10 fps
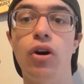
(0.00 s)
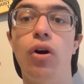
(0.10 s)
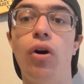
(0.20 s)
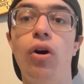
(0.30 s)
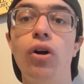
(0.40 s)

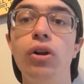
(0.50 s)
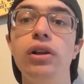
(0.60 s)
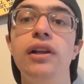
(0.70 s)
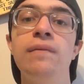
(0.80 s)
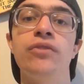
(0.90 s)
all
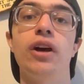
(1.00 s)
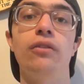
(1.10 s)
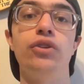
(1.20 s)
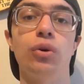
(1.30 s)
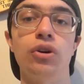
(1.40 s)

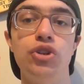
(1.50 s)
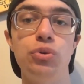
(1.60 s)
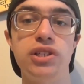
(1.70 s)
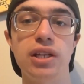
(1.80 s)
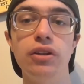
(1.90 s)
of your
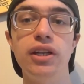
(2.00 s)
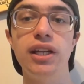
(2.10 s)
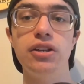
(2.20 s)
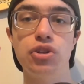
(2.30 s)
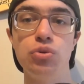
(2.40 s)

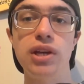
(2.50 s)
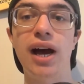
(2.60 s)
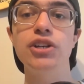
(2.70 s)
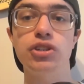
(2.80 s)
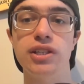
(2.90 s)
utility to
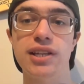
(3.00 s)
dodge this